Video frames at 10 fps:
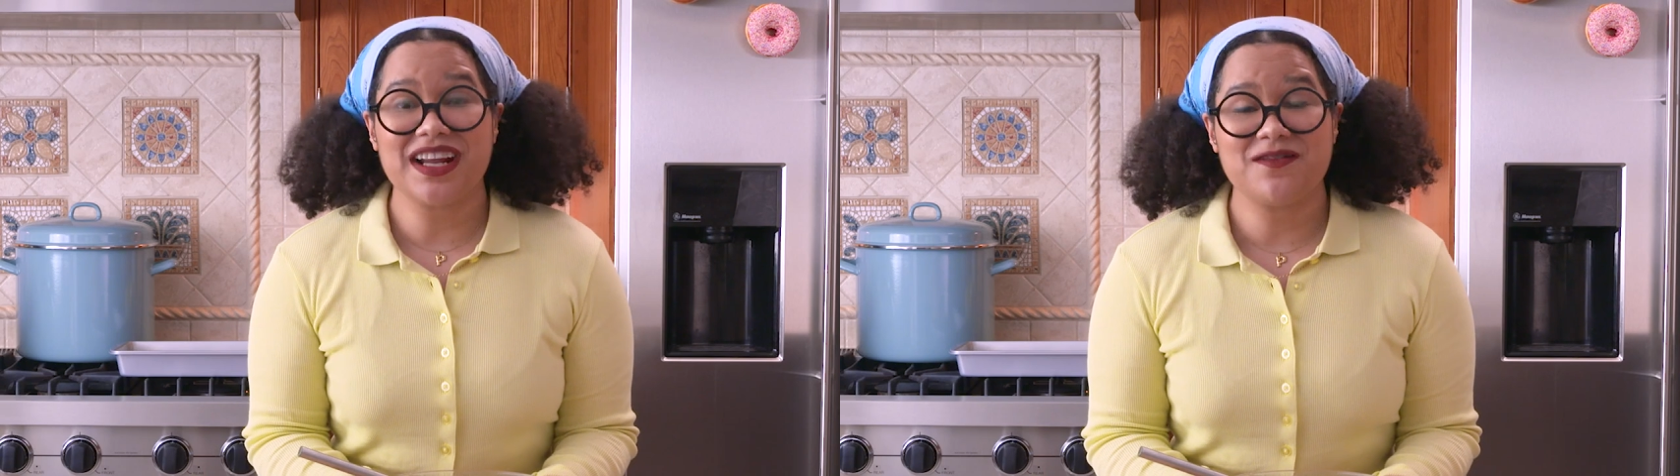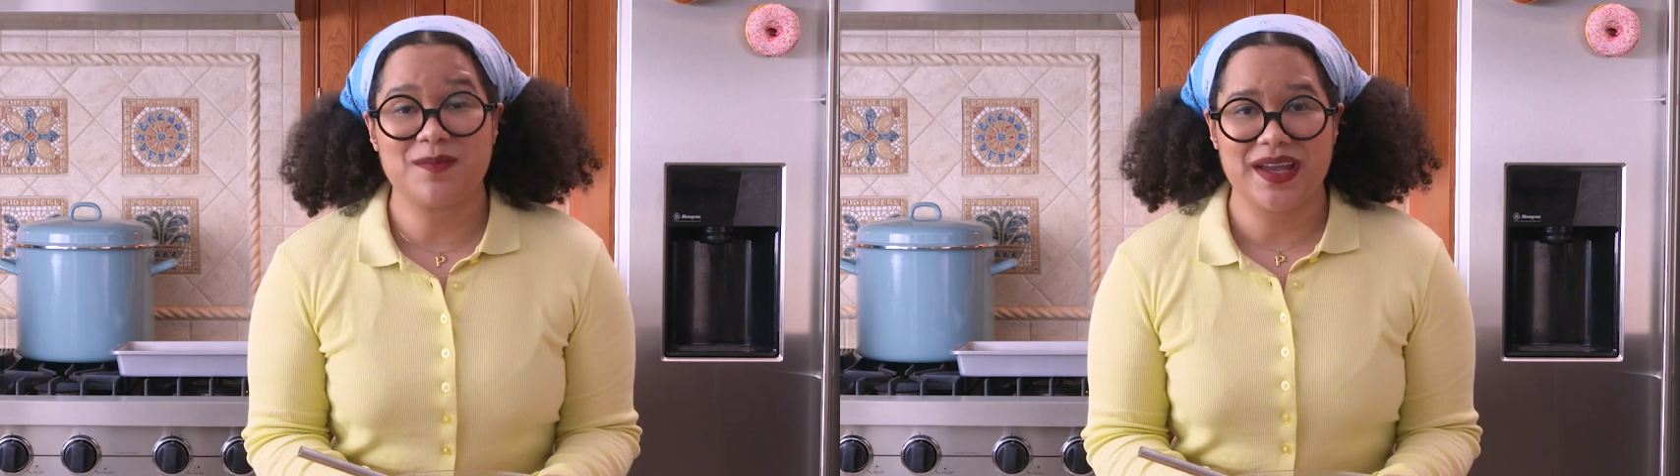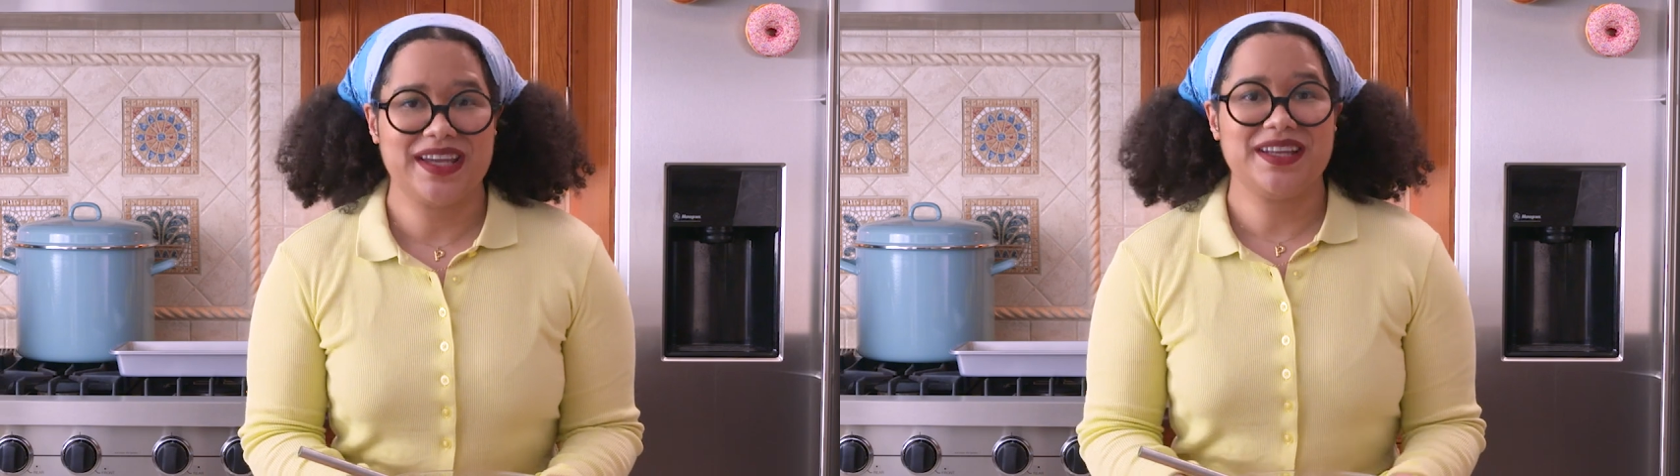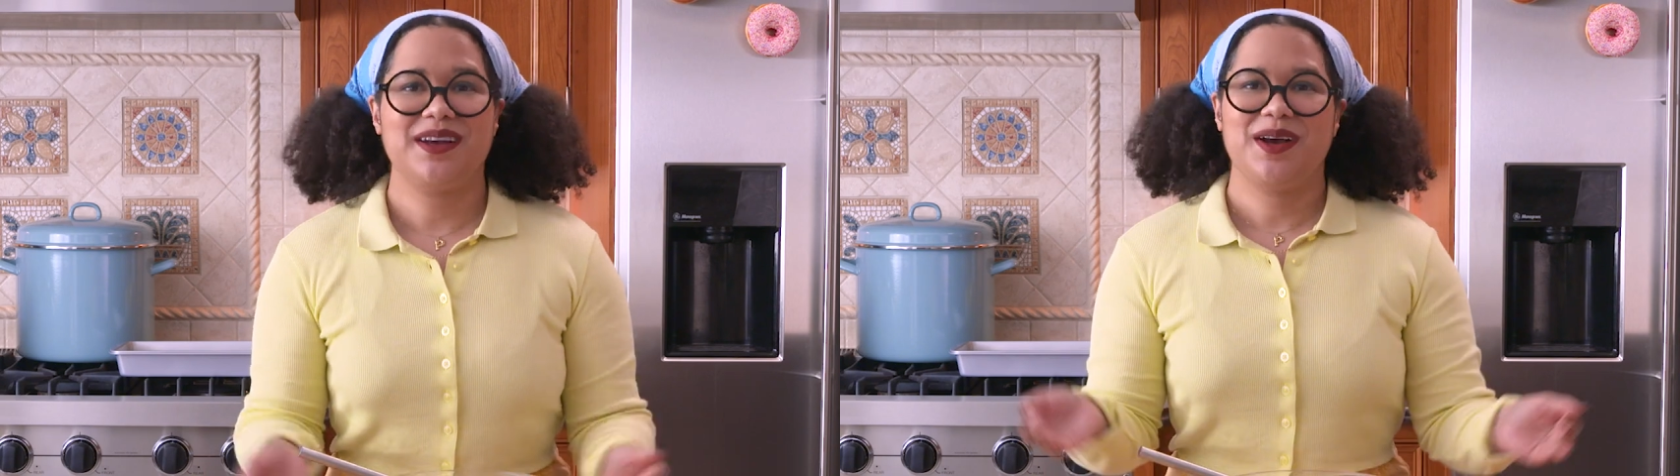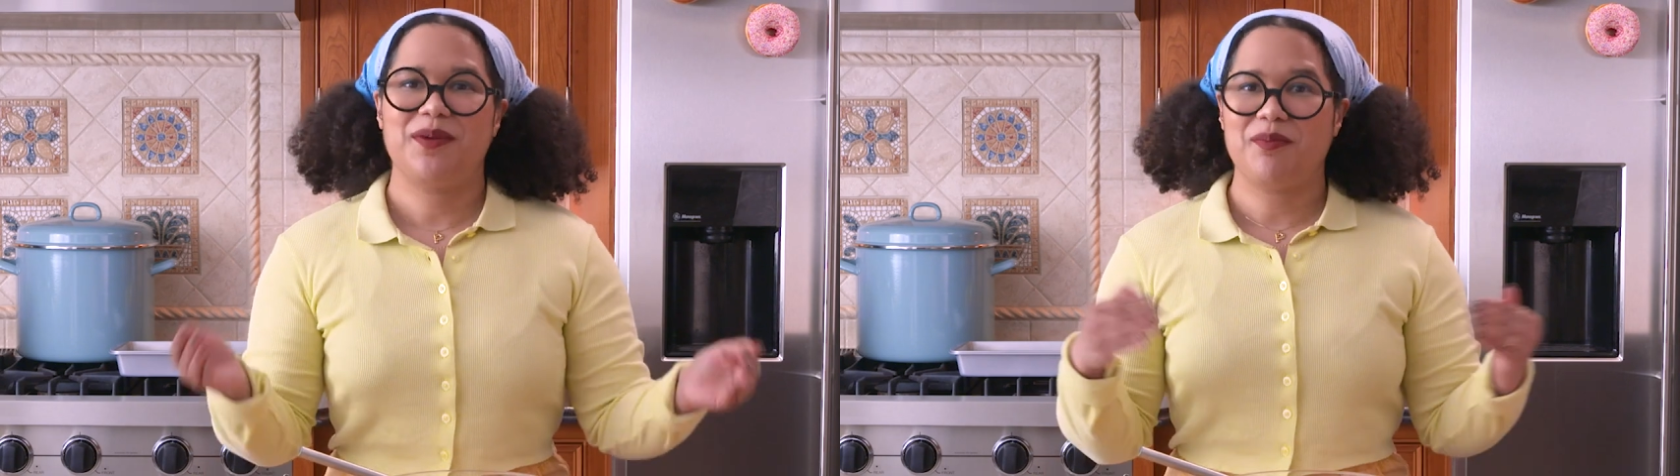that I've made
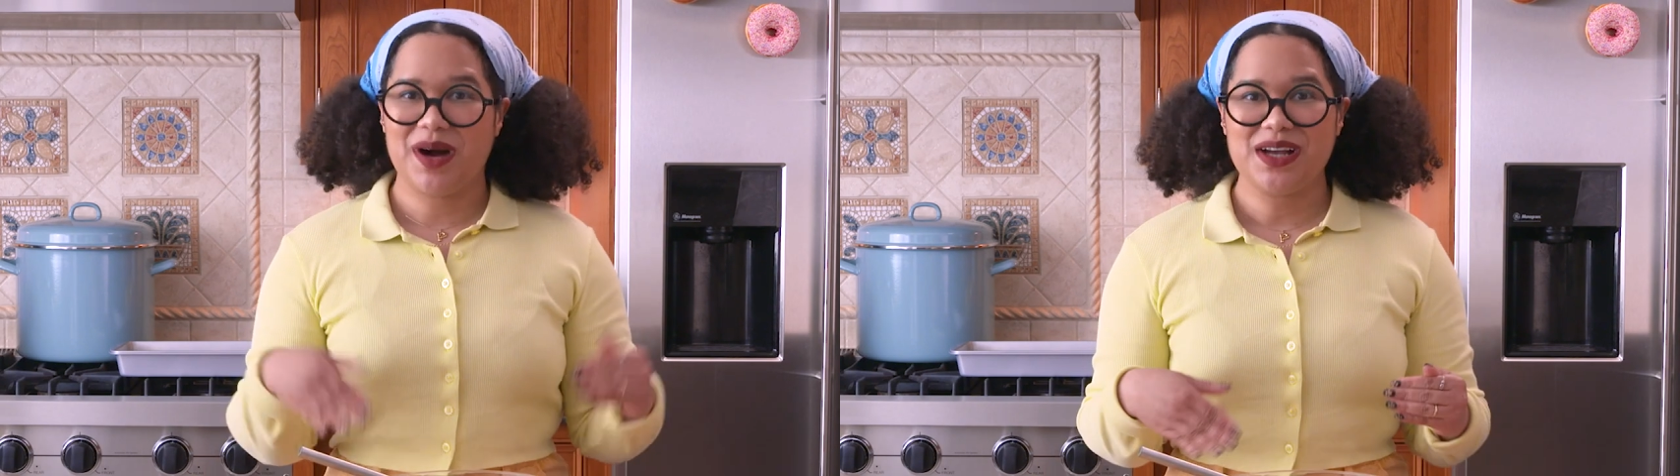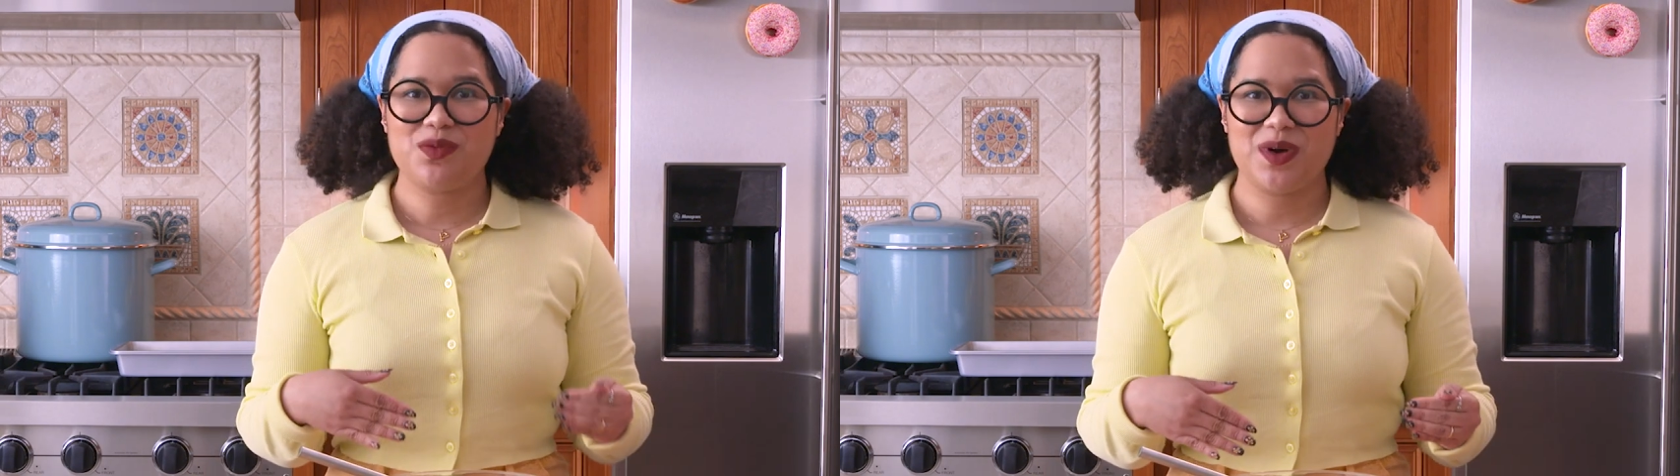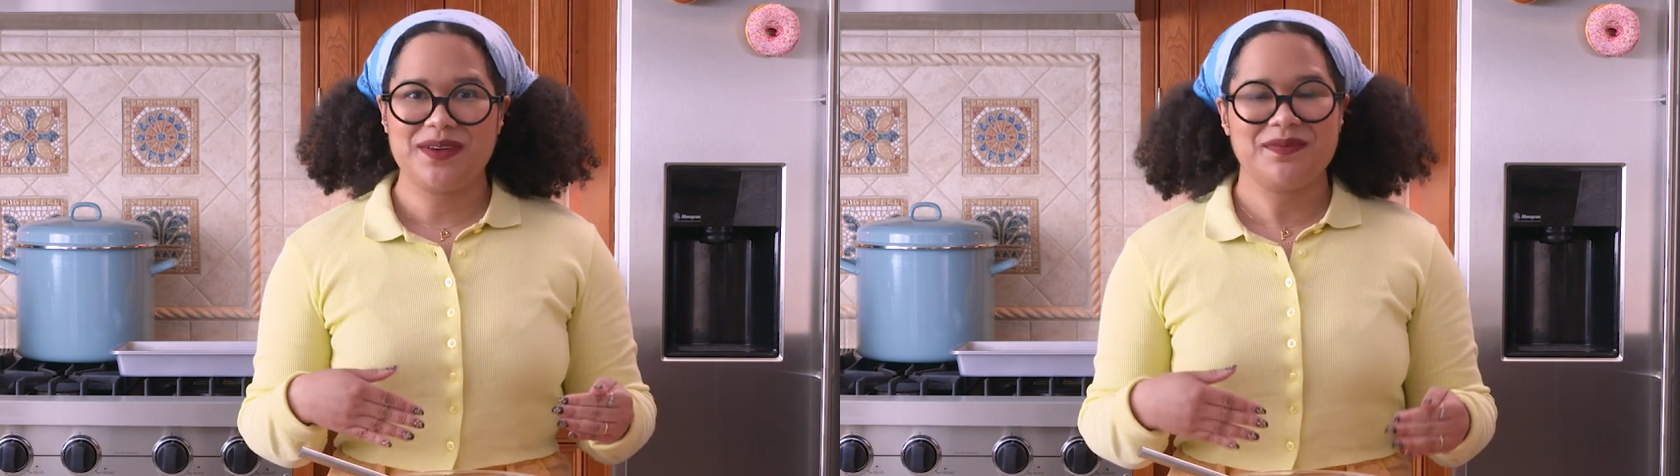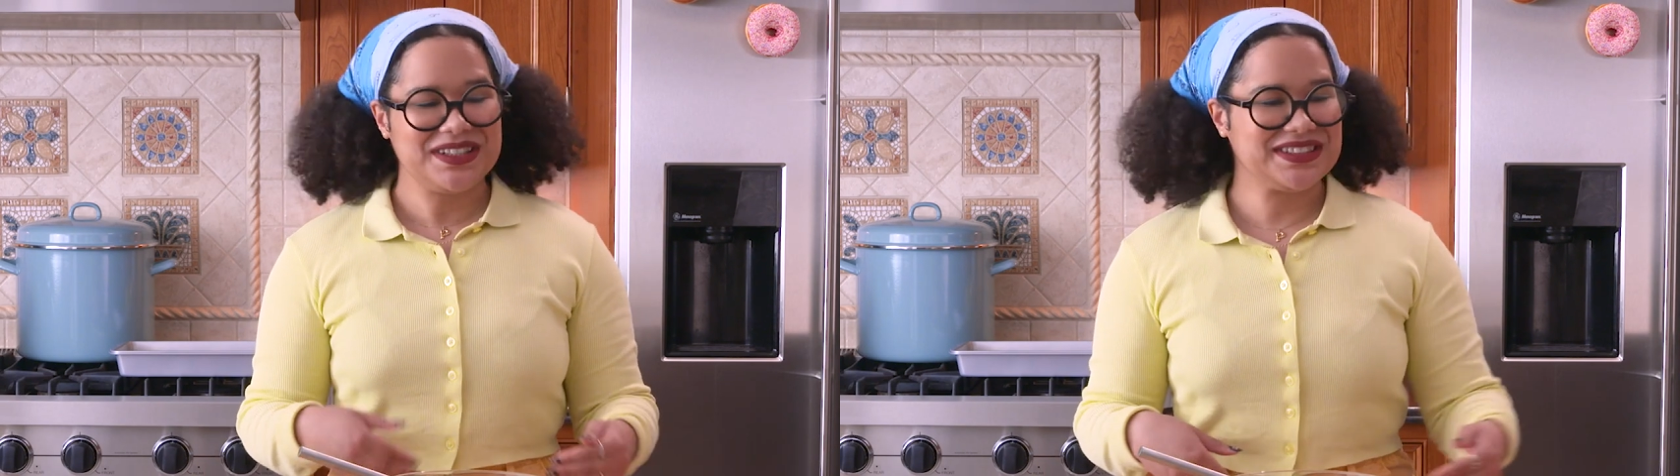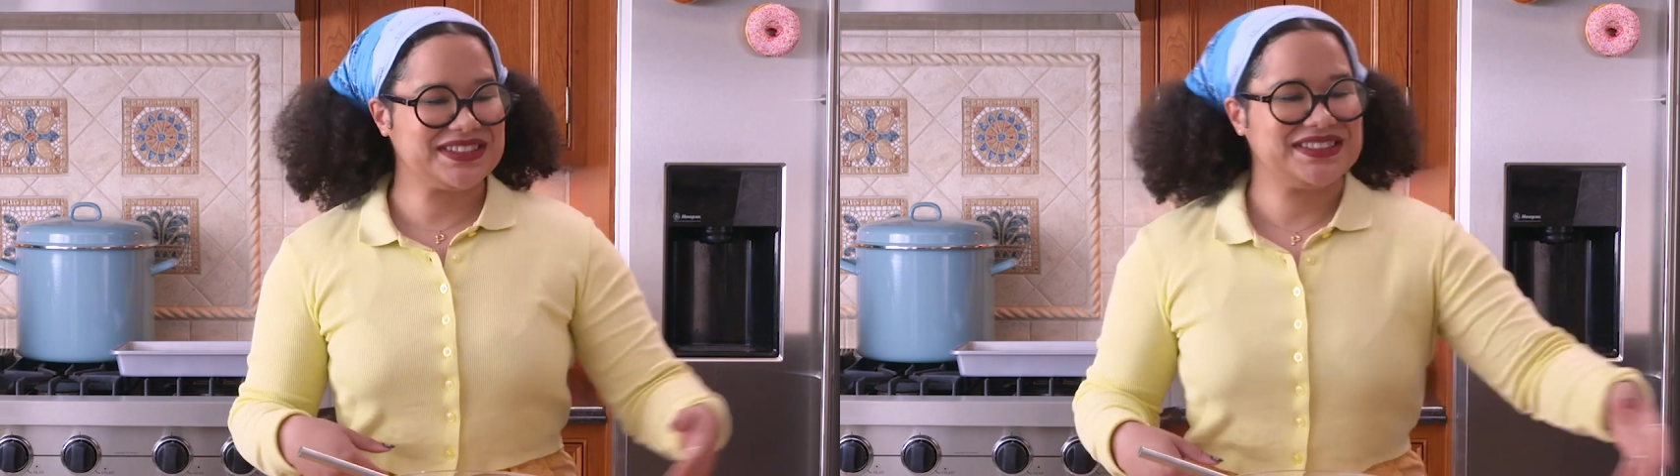my wet
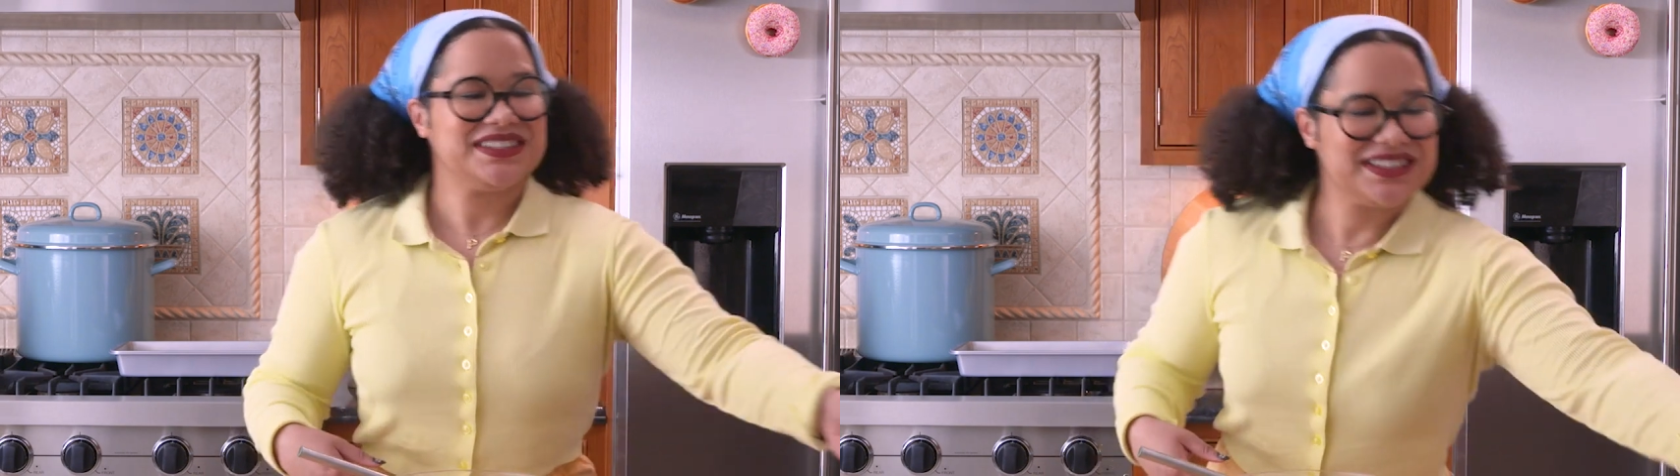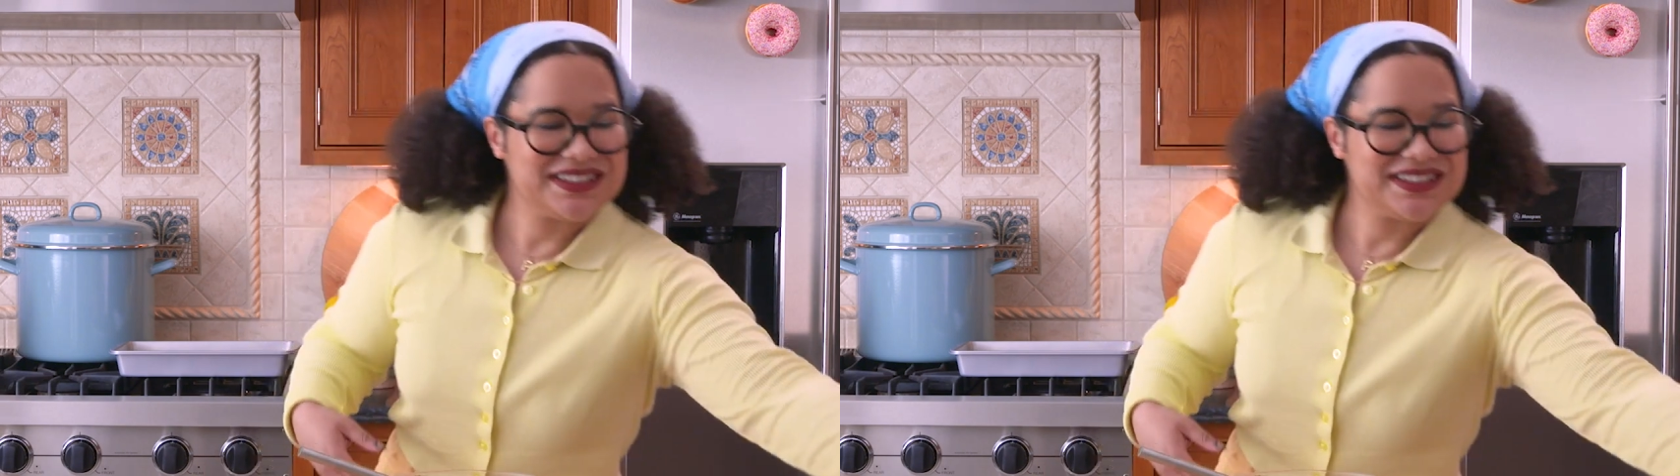mix,